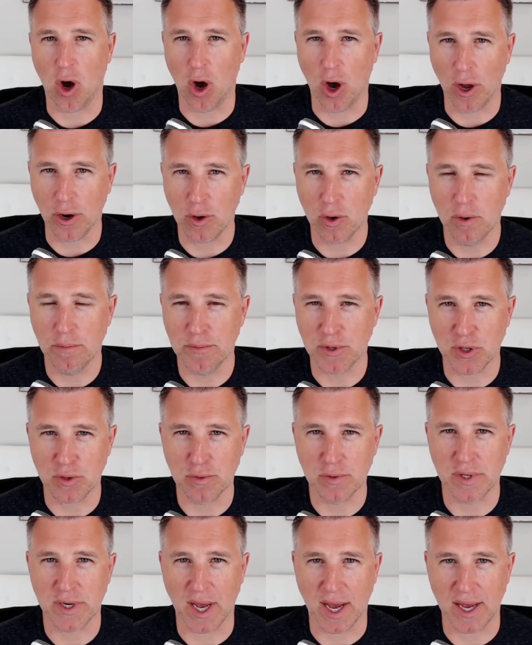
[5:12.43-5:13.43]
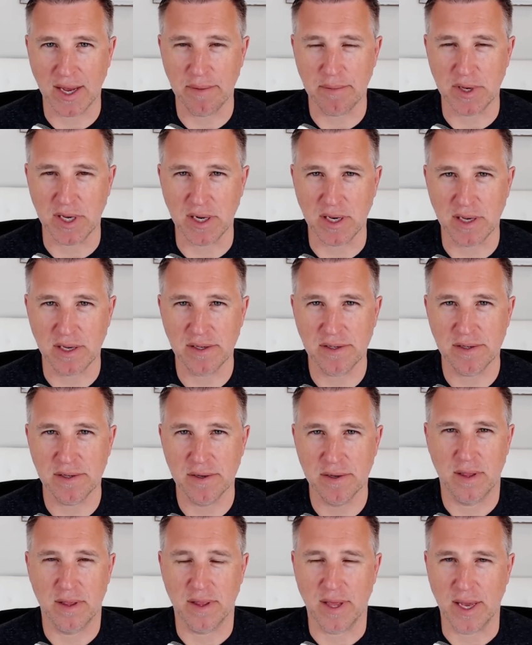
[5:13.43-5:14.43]
autoimmune diabetes.
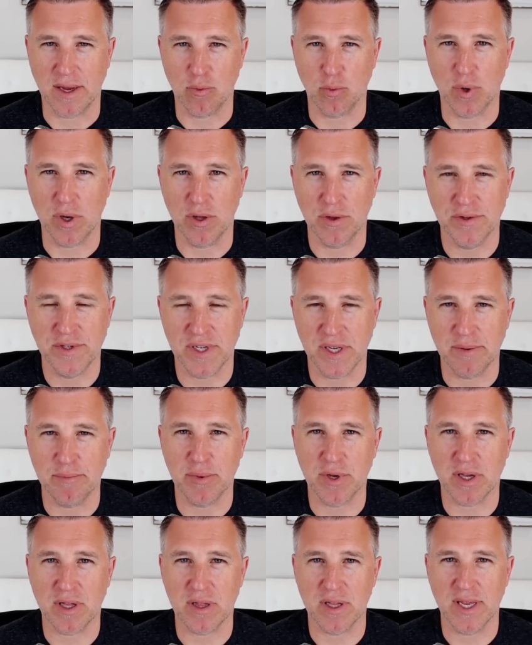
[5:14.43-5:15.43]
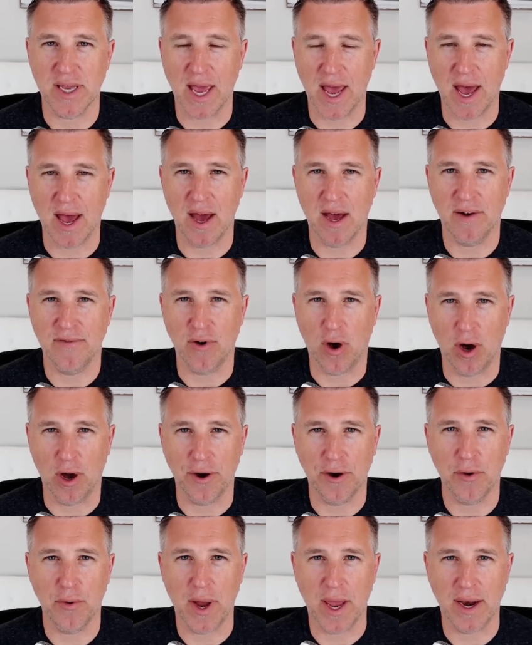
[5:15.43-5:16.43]
They will typically have
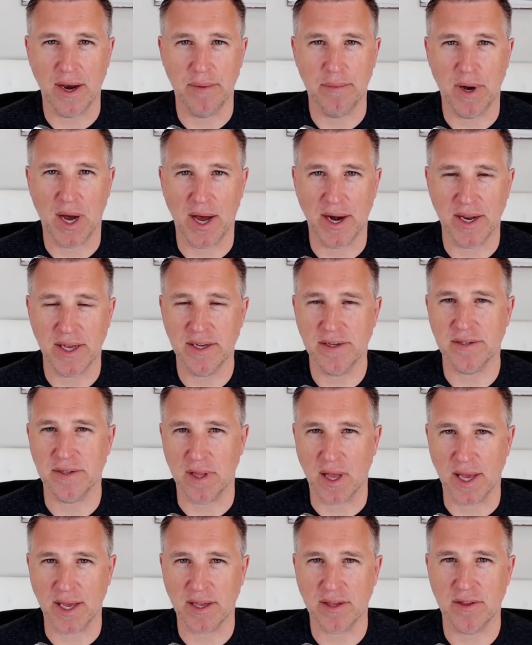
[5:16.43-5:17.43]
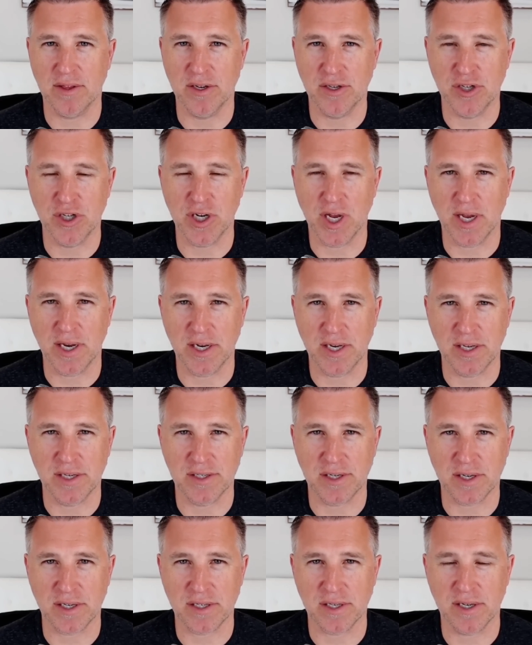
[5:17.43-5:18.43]
autoantibodies like the
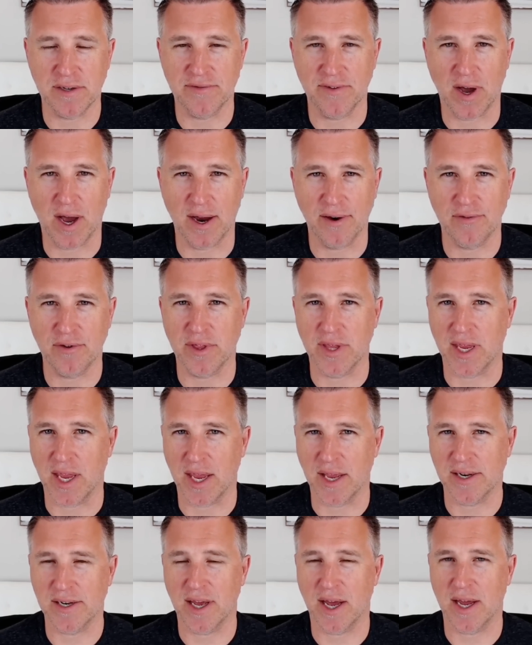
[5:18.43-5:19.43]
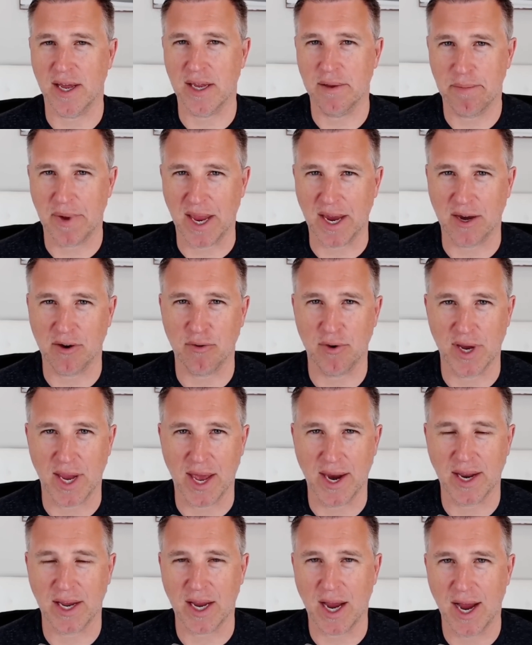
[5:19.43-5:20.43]
GAD65 or the
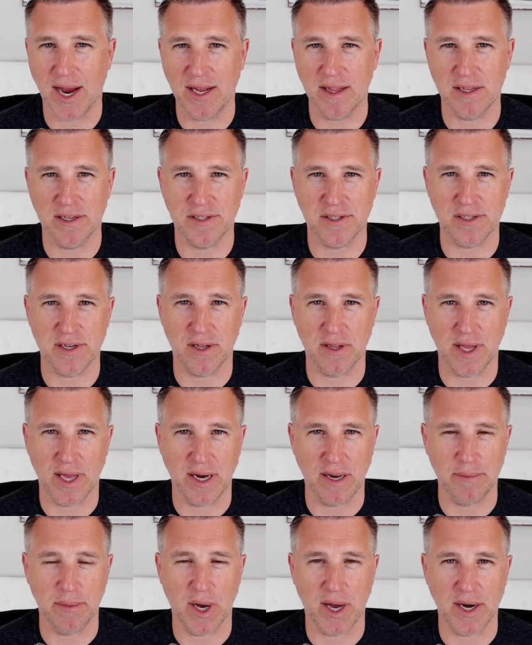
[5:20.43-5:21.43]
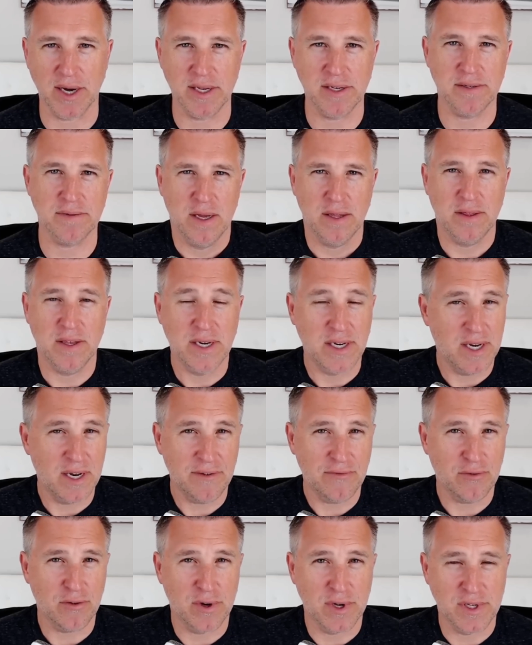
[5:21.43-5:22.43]
anti-pancreatic islet cell antibodies. The
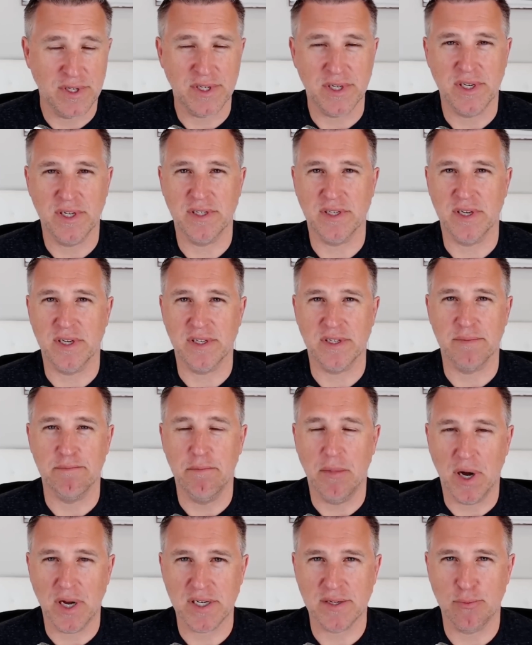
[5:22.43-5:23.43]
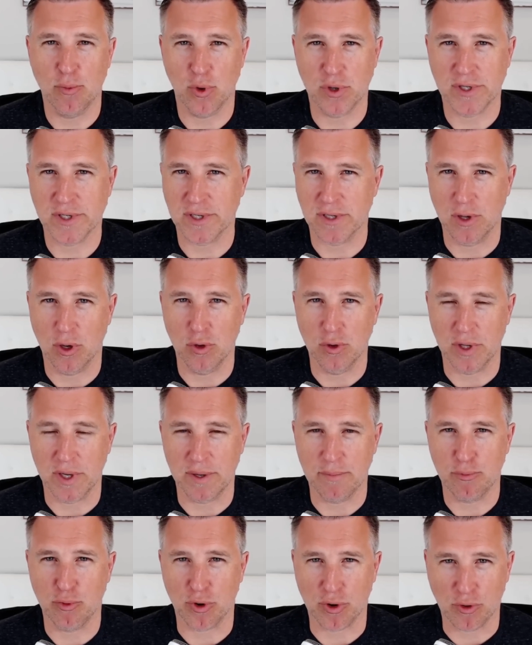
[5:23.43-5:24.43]
difference is it's much more slowly
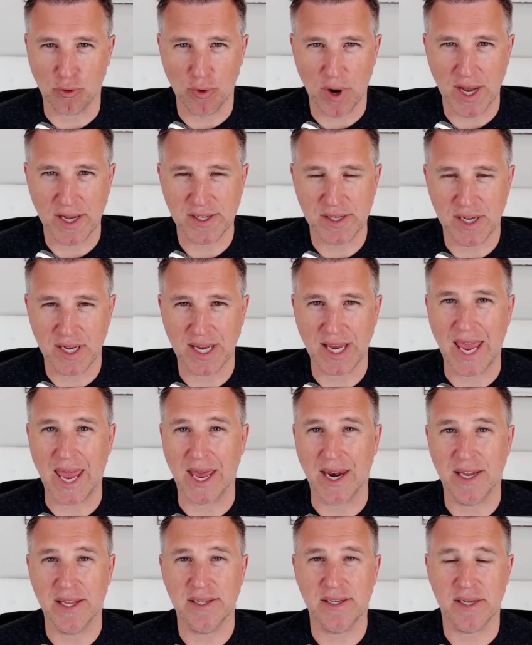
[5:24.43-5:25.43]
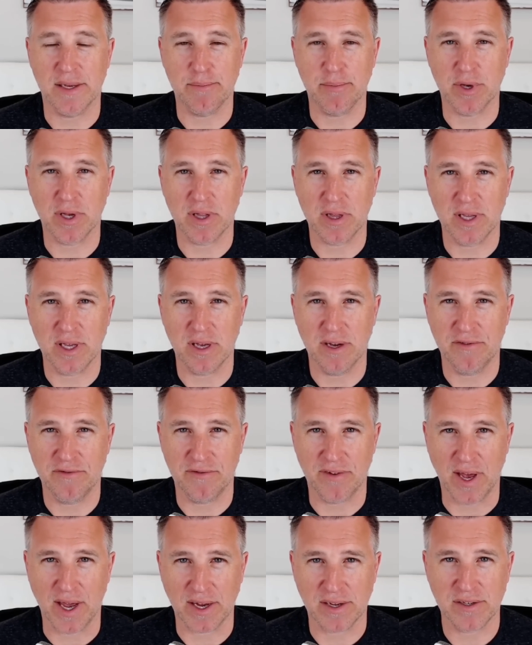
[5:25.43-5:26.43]
progressing and it typically
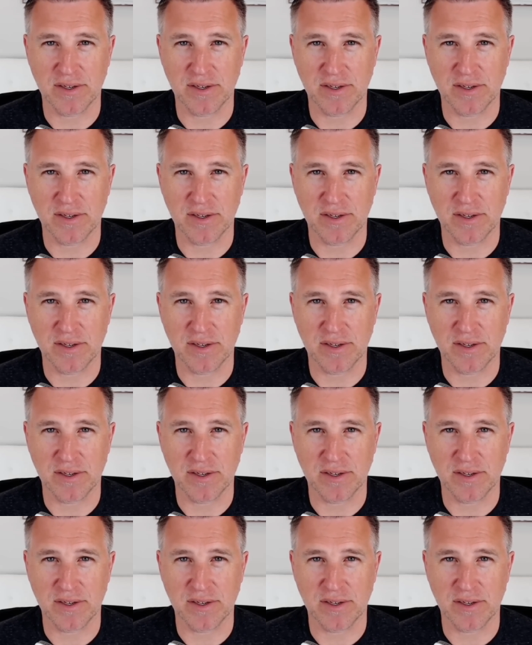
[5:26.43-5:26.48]
affects